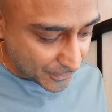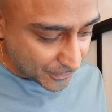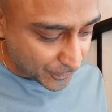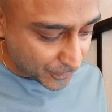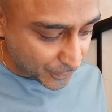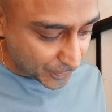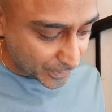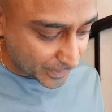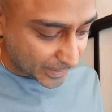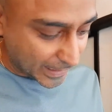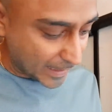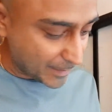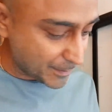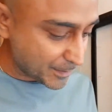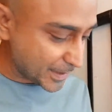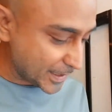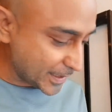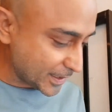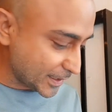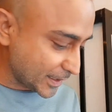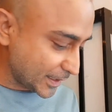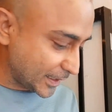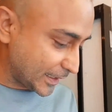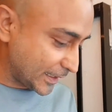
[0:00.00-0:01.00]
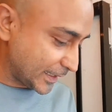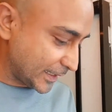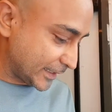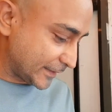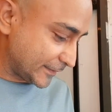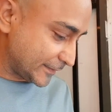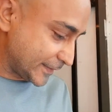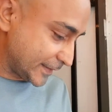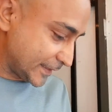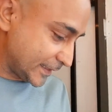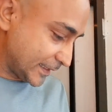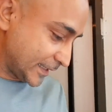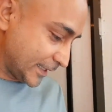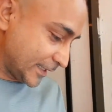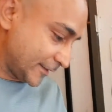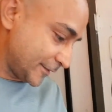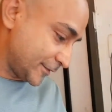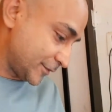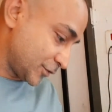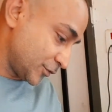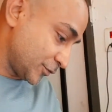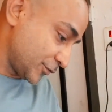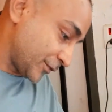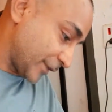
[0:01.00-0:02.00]
for the time being, I will
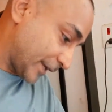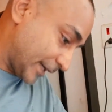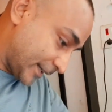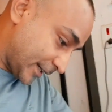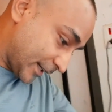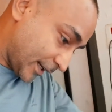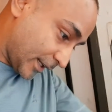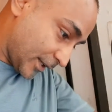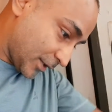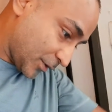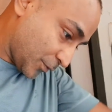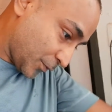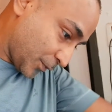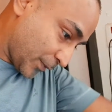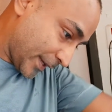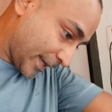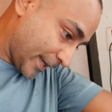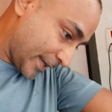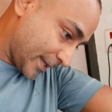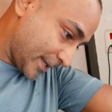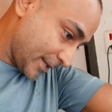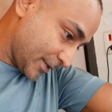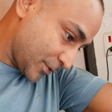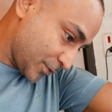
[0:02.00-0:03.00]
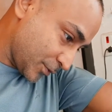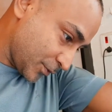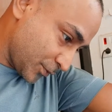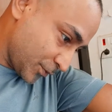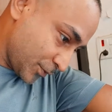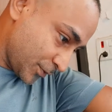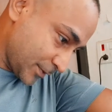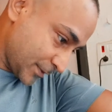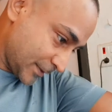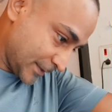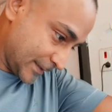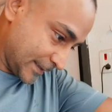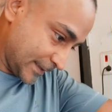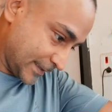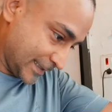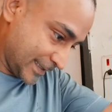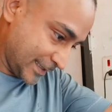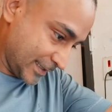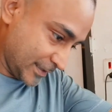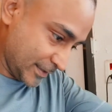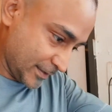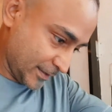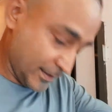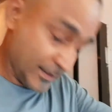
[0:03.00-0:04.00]
have to find another way to
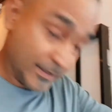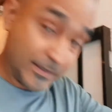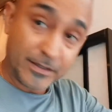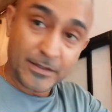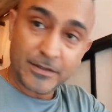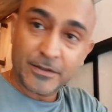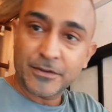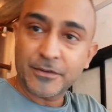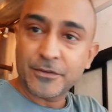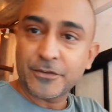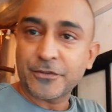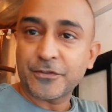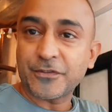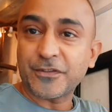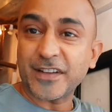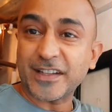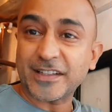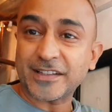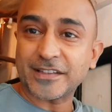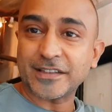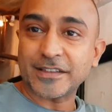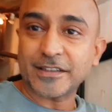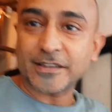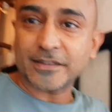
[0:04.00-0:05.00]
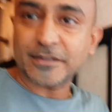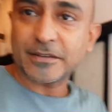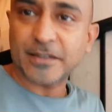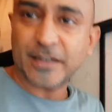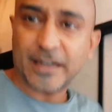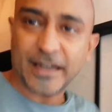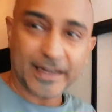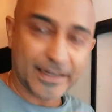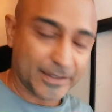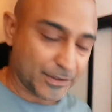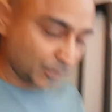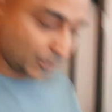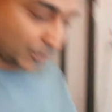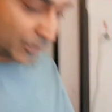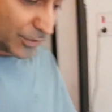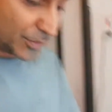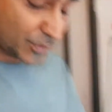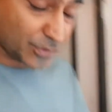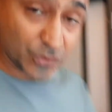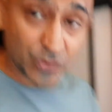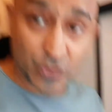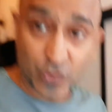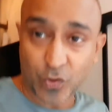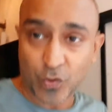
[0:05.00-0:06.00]
fix it. I don't
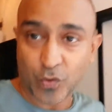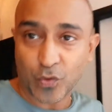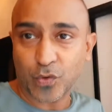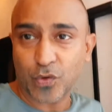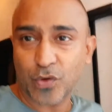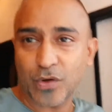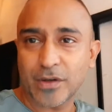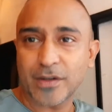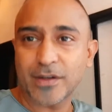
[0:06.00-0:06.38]
know.